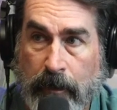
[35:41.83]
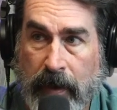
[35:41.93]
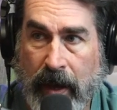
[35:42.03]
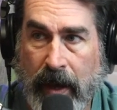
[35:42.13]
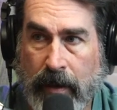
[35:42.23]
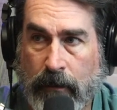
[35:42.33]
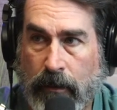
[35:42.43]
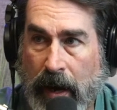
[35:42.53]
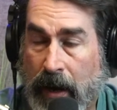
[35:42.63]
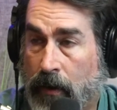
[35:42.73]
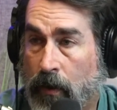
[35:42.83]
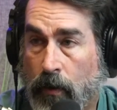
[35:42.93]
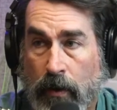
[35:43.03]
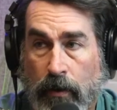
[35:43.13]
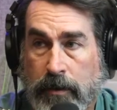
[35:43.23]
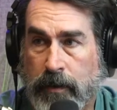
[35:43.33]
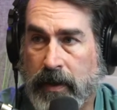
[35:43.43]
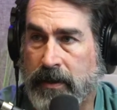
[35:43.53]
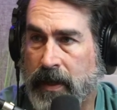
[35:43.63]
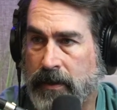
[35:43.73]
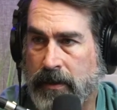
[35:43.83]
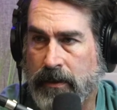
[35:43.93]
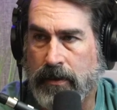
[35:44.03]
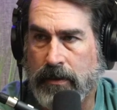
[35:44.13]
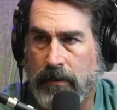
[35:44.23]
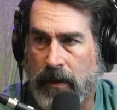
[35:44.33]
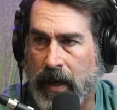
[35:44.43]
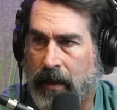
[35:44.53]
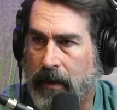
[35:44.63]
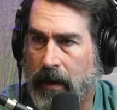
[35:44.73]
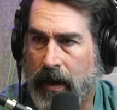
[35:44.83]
and I don't know what it was, but it tasted like it's